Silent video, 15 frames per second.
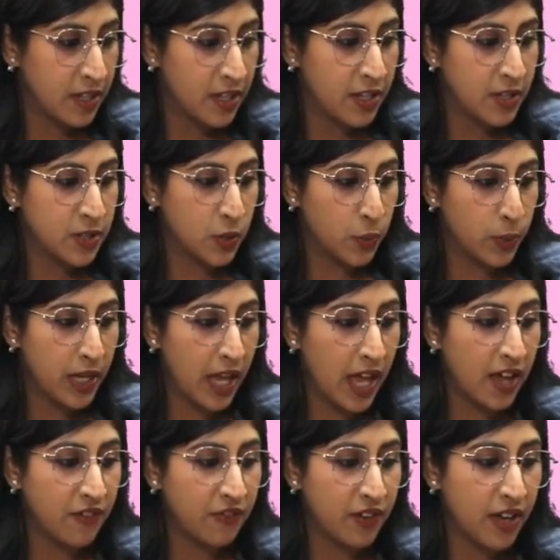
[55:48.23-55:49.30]
So we
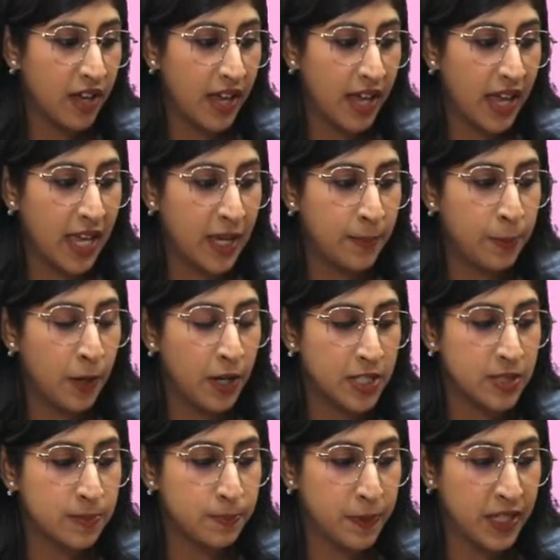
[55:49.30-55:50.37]
have a
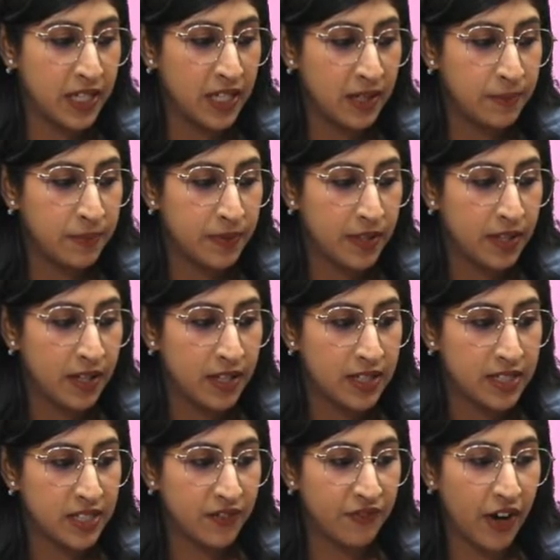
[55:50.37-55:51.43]
plus b
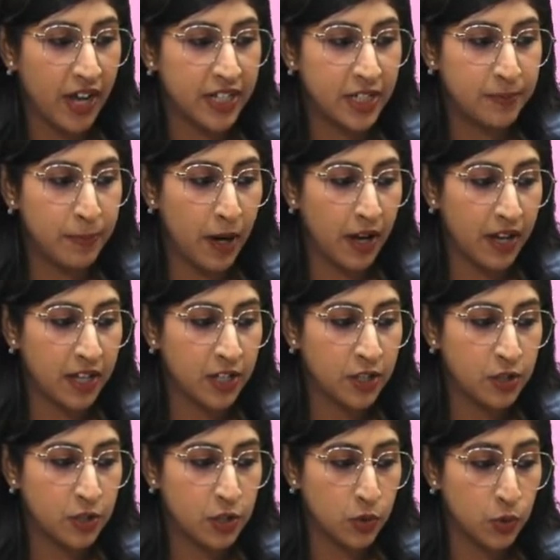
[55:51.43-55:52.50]
divided by
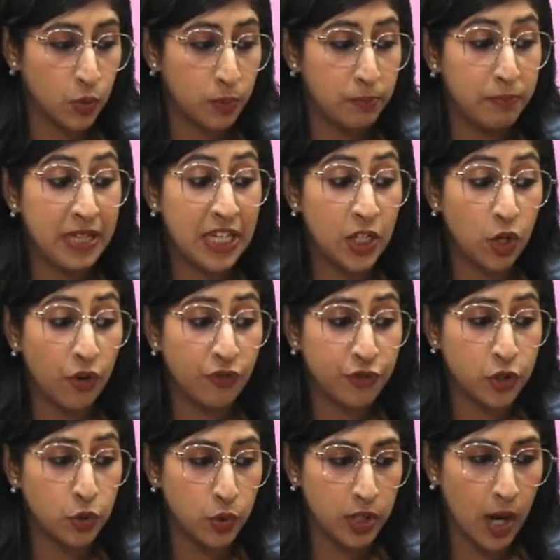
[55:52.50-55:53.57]
2, mean of
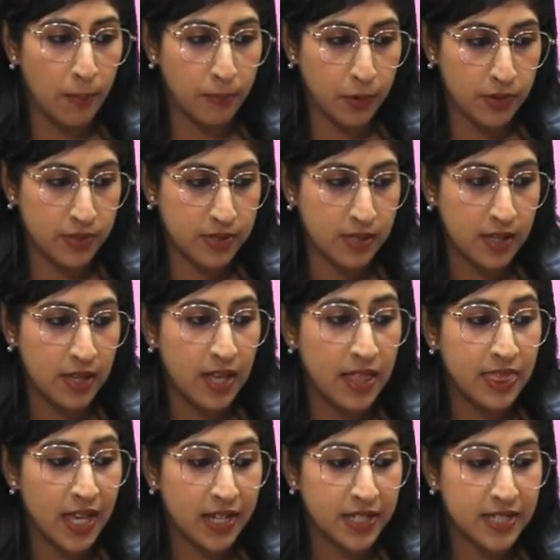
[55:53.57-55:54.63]
two numbers.
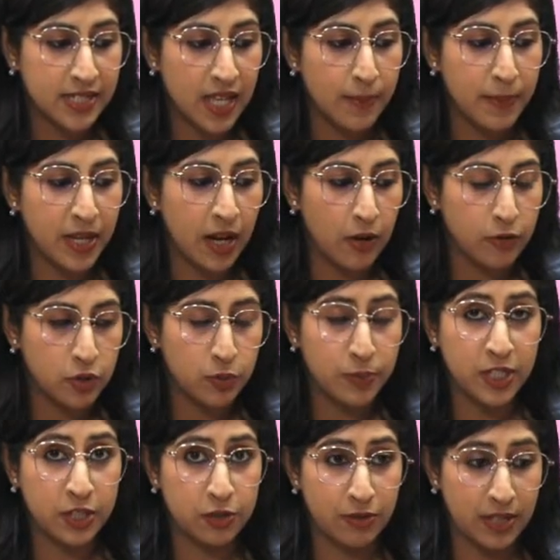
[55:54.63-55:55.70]
That is coming out to
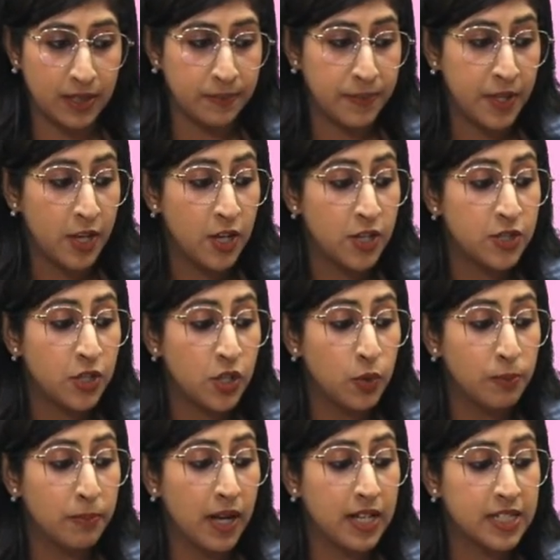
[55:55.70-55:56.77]
be 3. So you
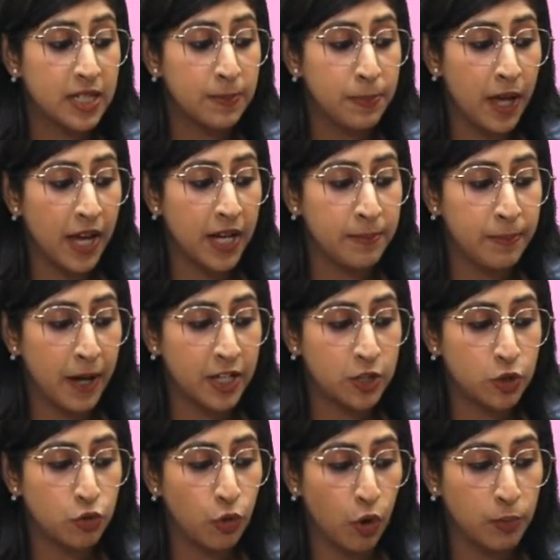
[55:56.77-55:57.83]
multiply it by
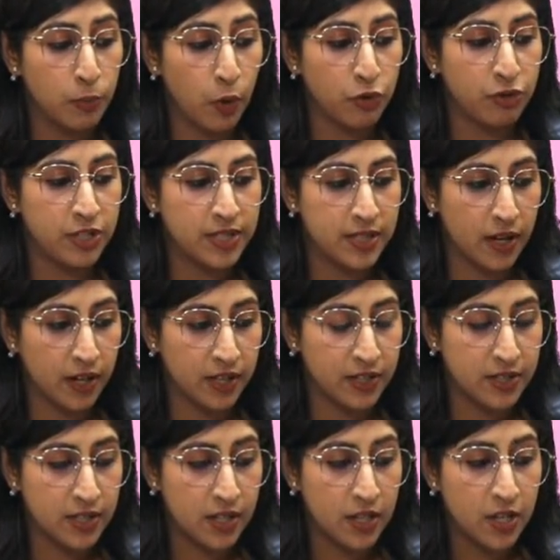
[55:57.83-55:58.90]
2 on both the
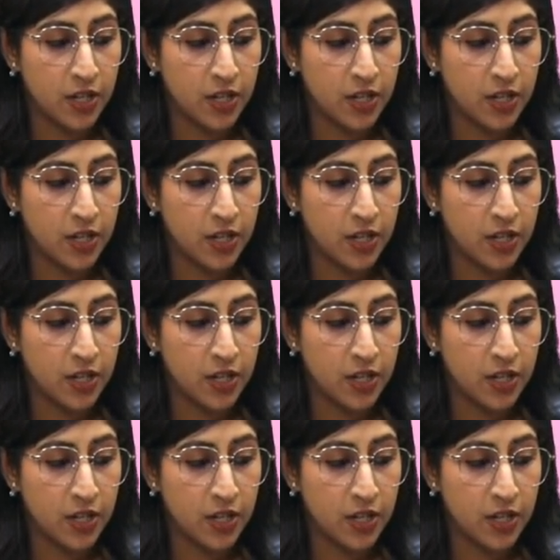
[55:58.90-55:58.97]
sides.